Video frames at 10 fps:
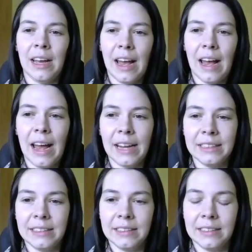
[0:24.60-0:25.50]

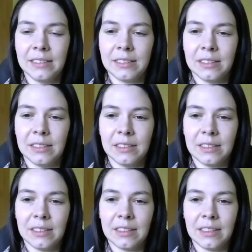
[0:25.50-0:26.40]
And
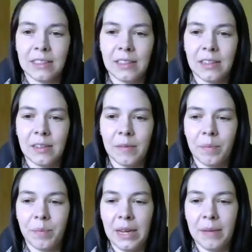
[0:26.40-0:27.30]

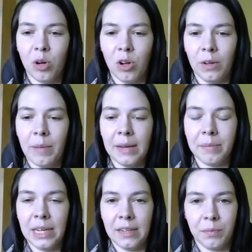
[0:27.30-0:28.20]
people might
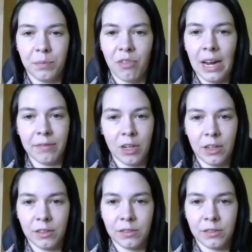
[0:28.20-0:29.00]
be in private